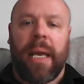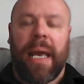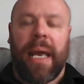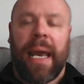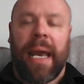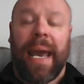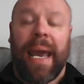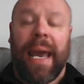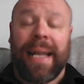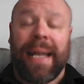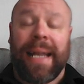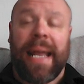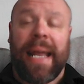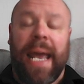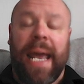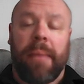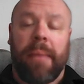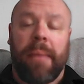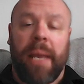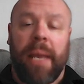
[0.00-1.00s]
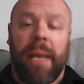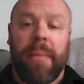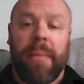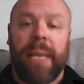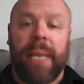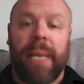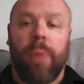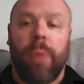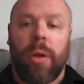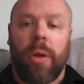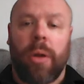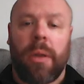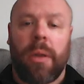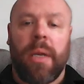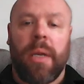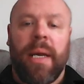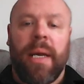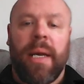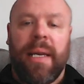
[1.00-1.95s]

eh, NMME model,